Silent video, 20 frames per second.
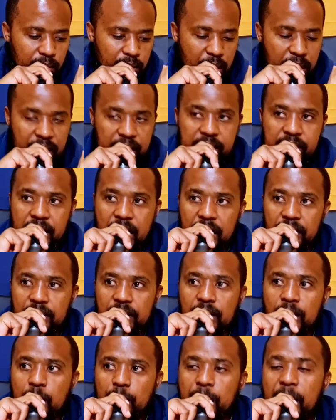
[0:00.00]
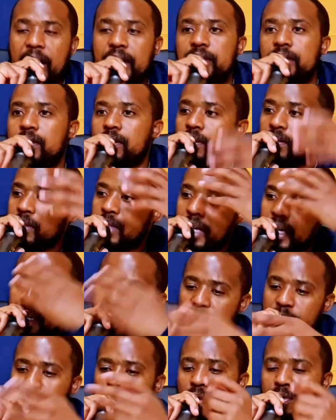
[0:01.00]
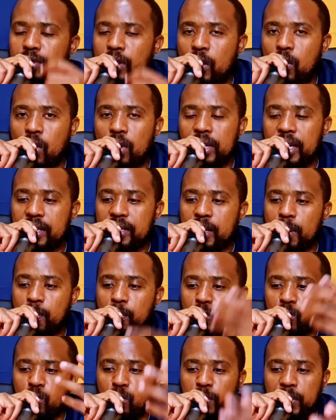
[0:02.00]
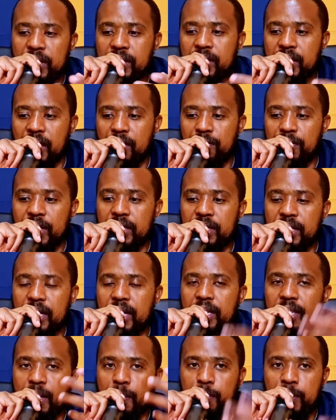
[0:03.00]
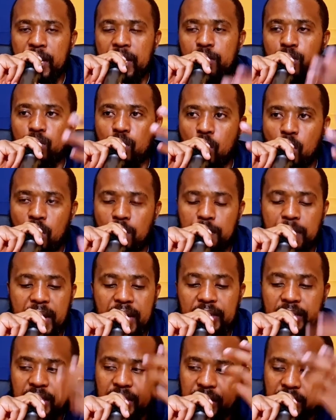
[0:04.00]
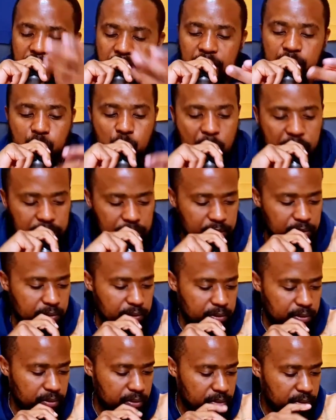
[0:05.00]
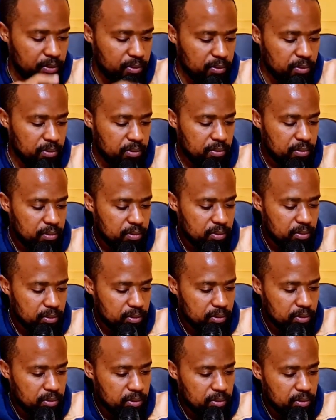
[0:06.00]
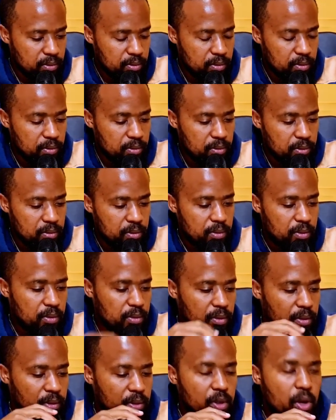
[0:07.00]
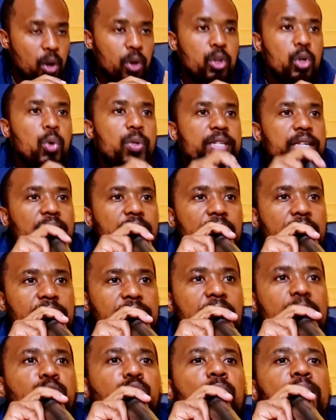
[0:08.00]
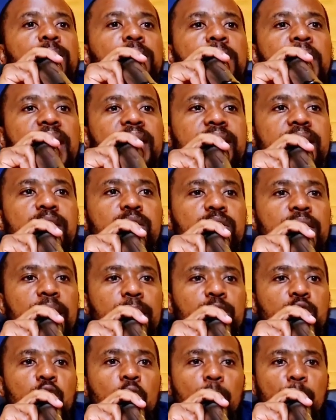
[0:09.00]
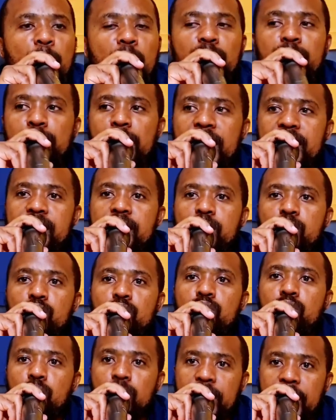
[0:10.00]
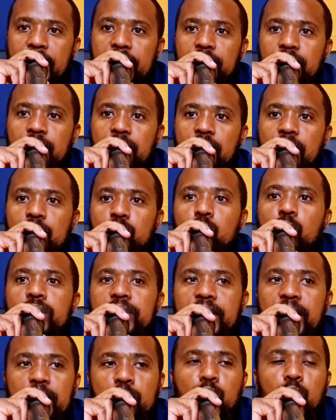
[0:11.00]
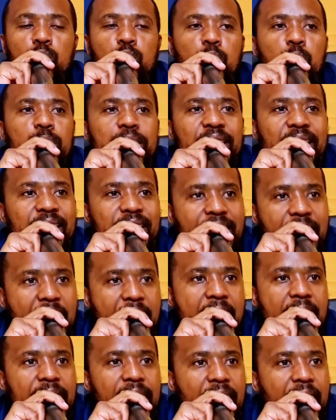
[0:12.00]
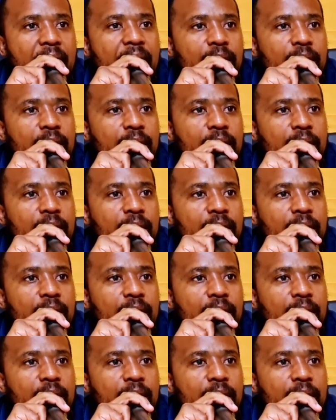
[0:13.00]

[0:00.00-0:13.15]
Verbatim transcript: You understand? But the grace of the Lord that's supposed to bring salvation that appeared to all men, teaching us what? Teaching us that, denying ungodliness. You see that that's what mercy is, the job of mercy is to do that. To teach you to deny